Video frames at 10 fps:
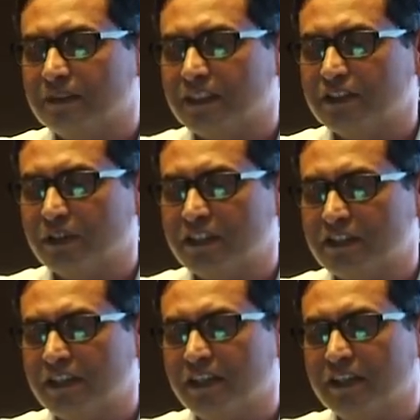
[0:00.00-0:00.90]
as you can
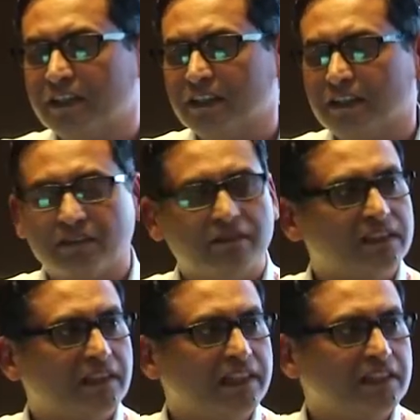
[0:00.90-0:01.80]
see,
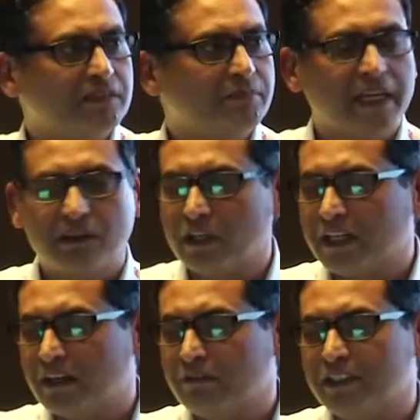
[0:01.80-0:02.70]
with least manual
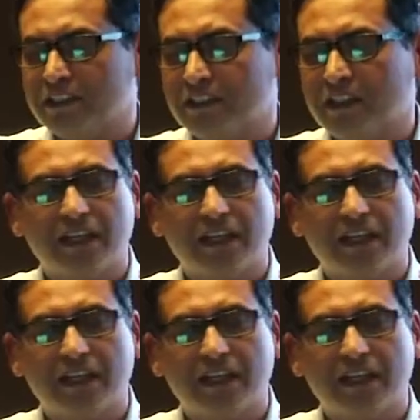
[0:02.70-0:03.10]
intervention